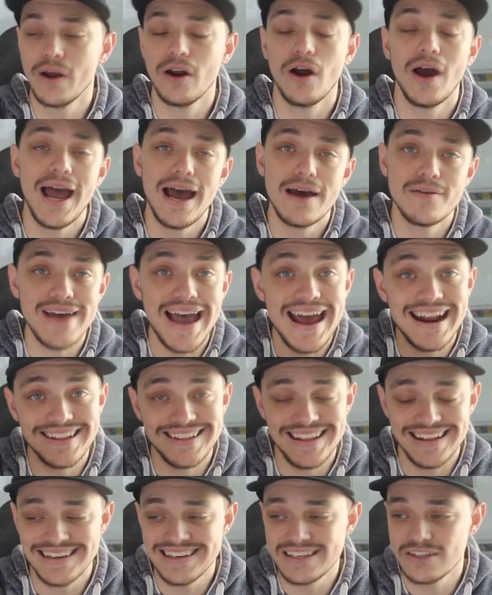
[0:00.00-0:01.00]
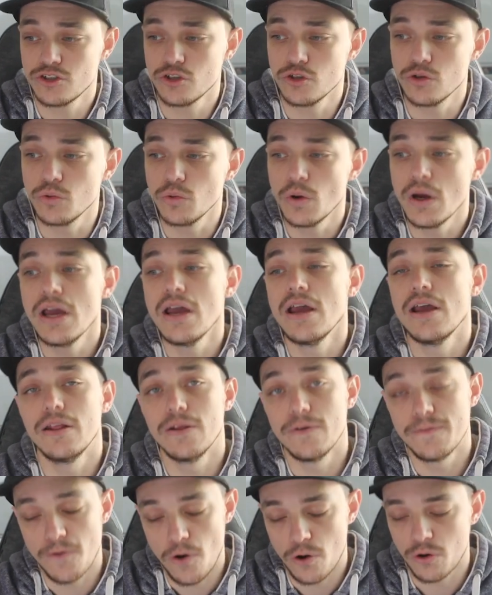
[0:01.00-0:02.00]
and I have added that into
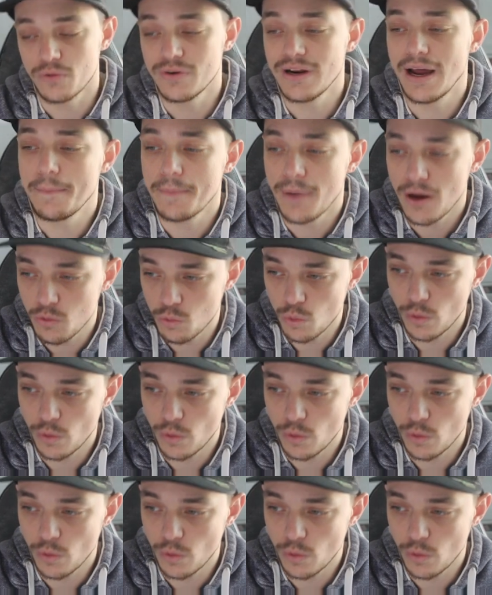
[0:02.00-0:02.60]
the final number.